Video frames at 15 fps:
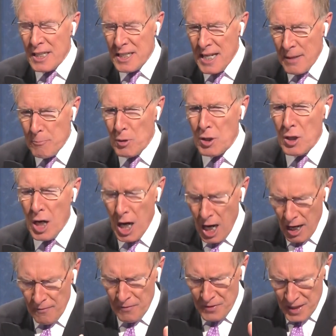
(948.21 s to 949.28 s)
number
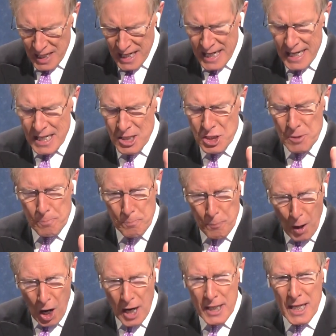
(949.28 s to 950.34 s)
of these
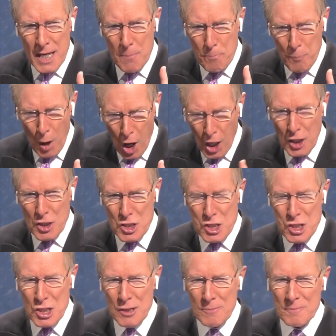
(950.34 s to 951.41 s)
body
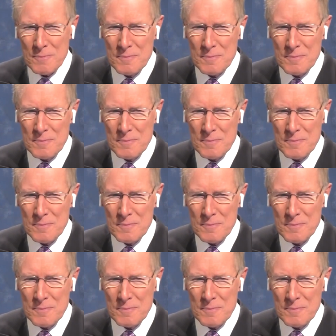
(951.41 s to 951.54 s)
parts.